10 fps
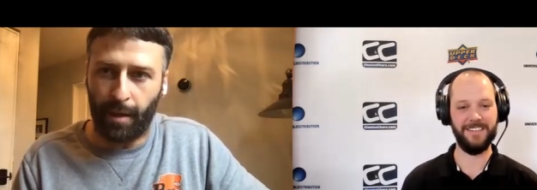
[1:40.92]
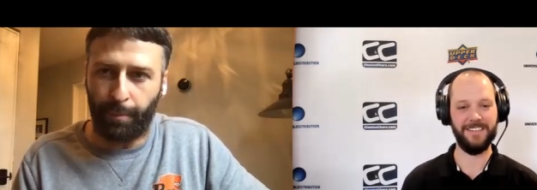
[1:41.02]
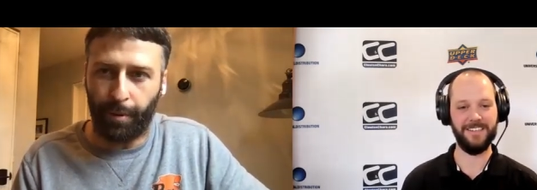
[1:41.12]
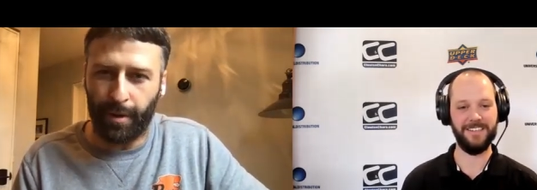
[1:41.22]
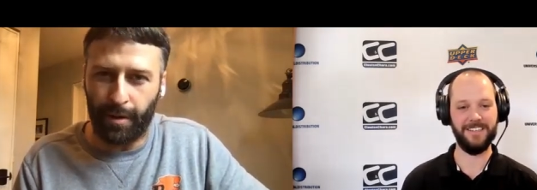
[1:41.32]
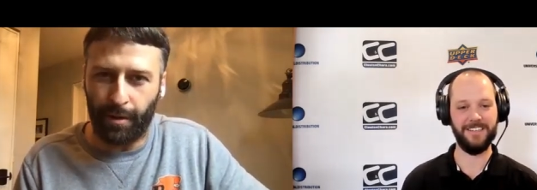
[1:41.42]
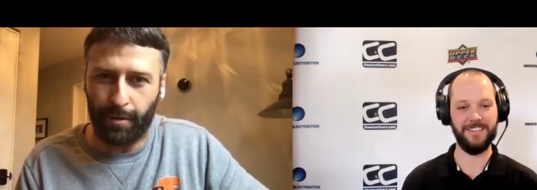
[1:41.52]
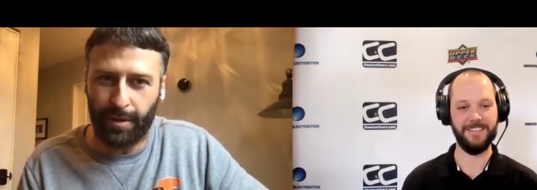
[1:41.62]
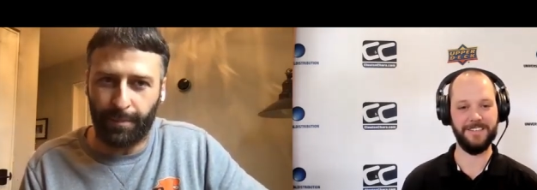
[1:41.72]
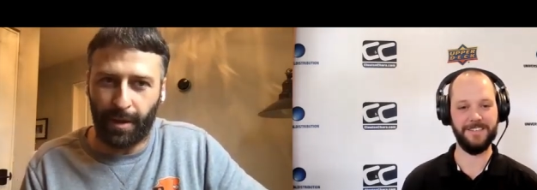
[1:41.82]
Speaker 1: it came pretty
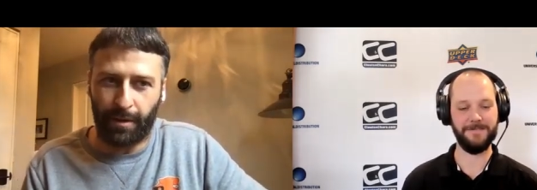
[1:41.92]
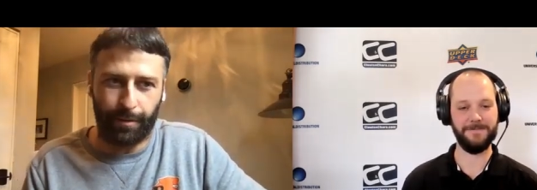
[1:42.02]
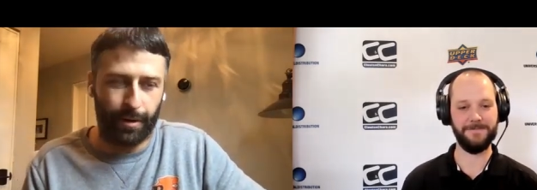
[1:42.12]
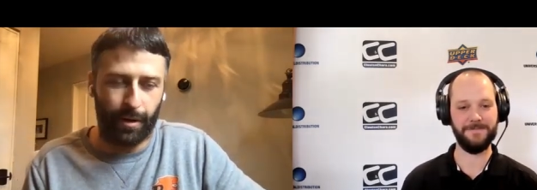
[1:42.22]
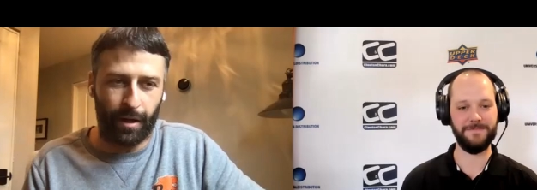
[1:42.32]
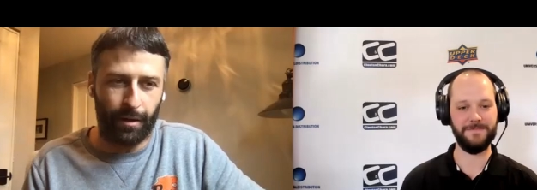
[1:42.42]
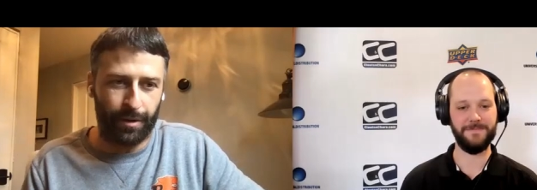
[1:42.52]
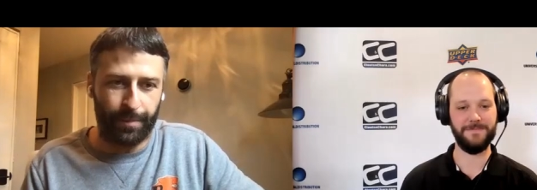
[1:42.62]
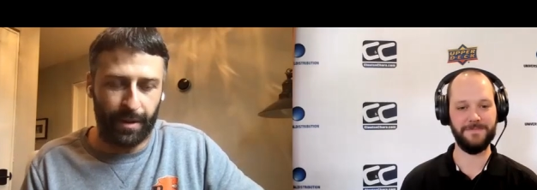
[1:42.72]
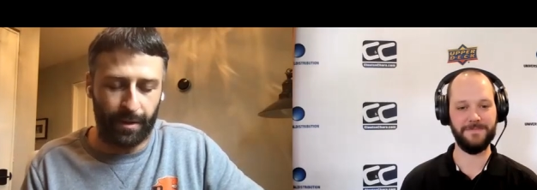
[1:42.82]
early in my career. I'd
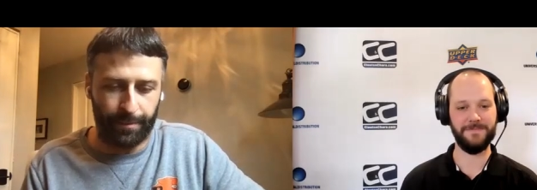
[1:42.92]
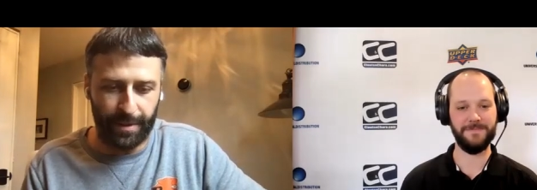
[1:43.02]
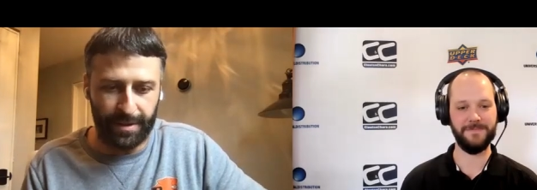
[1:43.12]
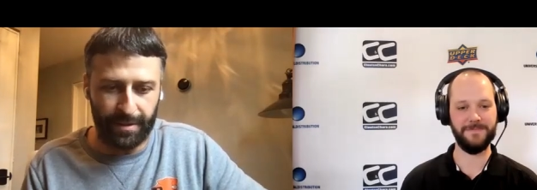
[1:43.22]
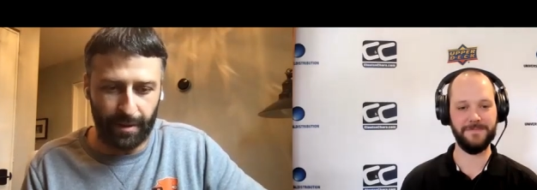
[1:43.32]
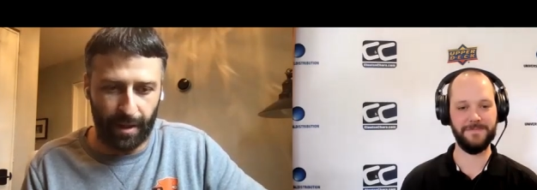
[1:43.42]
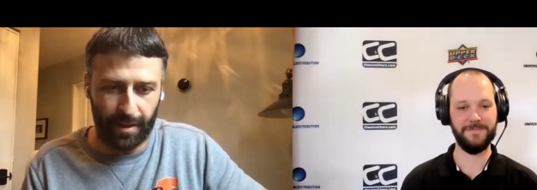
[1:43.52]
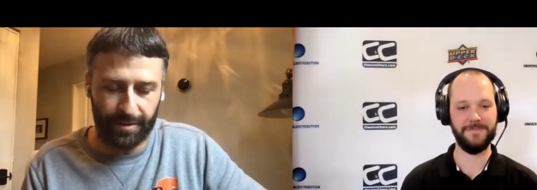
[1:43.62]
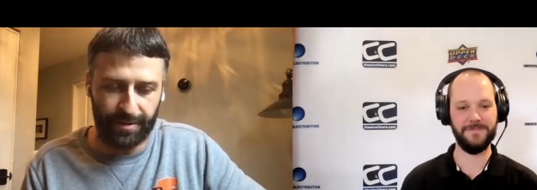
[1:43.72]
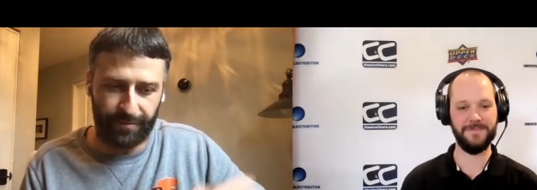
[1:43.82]
only been on the BC
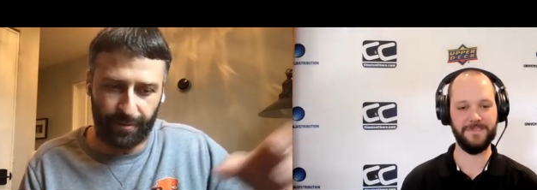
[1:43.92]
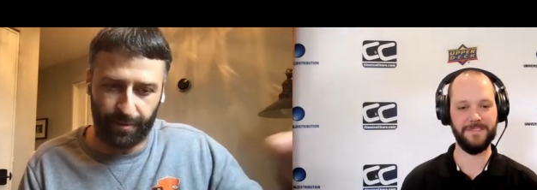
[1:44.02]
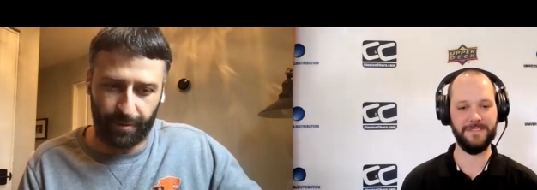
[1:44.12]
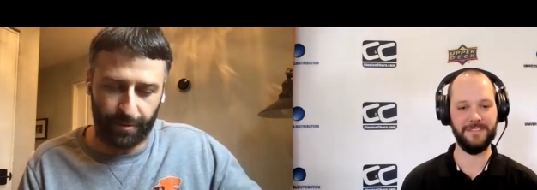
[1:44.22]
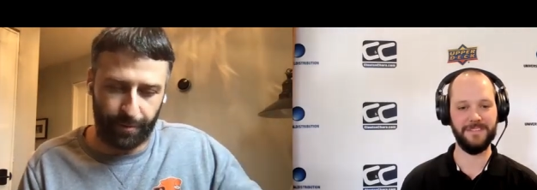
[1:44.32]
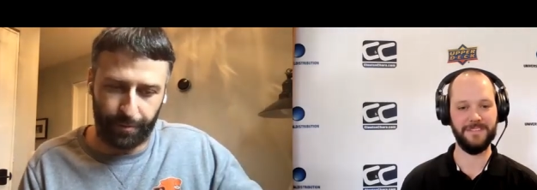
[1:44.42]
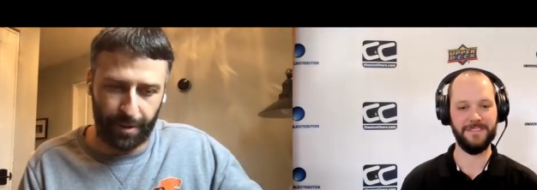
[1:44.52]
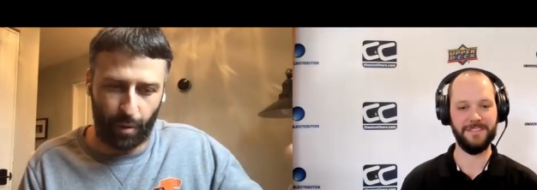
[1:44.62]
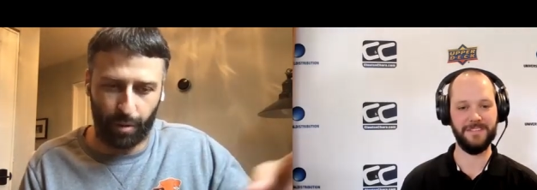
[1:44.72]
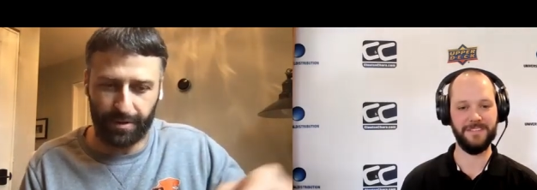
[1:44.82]
Lions for three
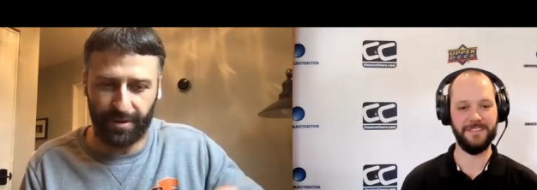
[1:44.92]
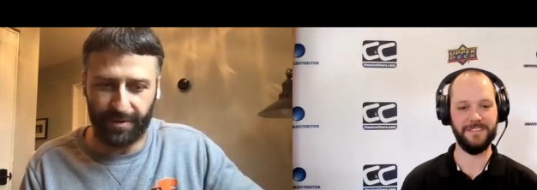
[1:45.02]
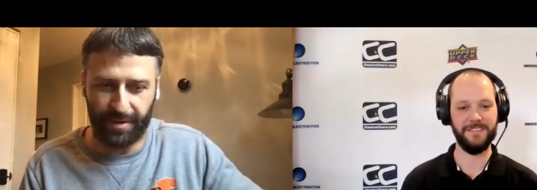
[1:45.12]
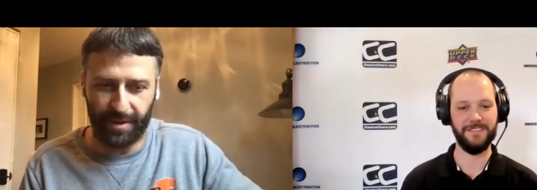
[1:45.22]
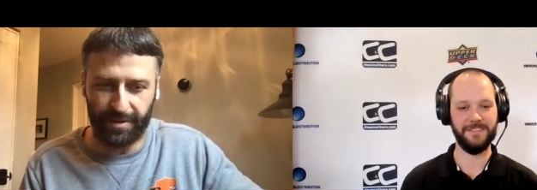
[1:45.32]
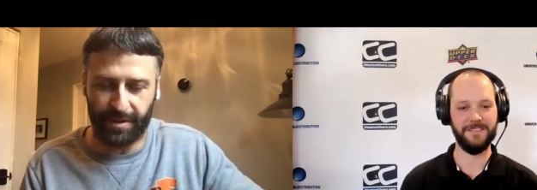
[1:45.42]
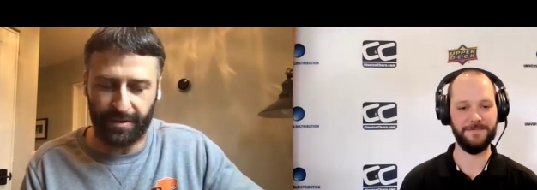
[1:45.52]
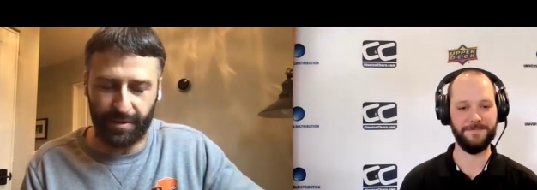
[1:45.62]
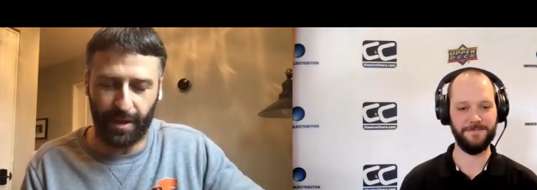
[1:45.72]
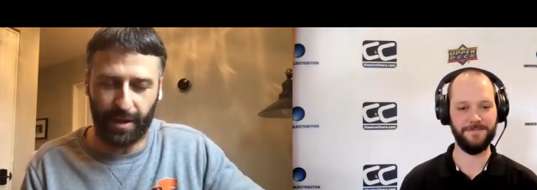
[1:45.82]
quarters of a season in
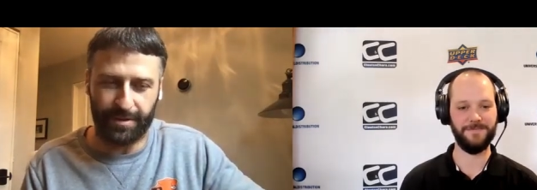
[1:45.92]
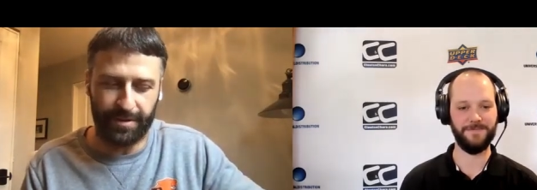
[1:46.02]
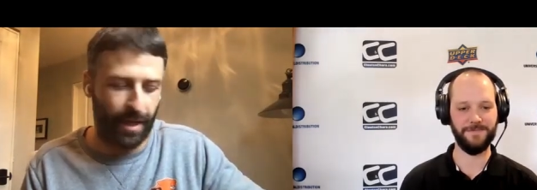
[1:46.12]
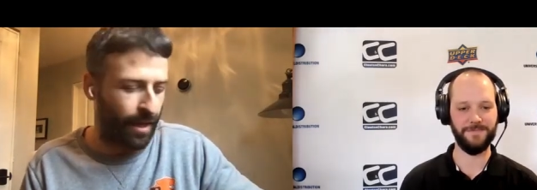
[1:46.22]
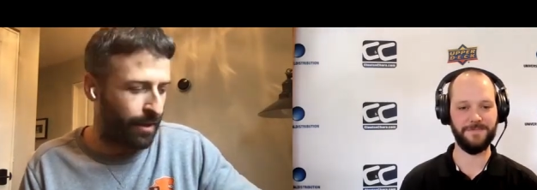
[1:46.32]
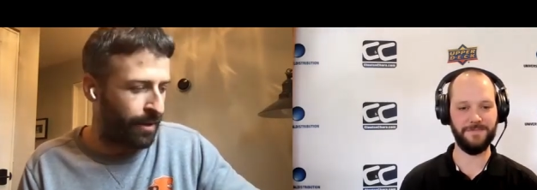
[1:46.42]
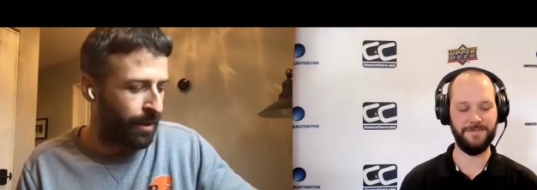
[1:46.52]
2010.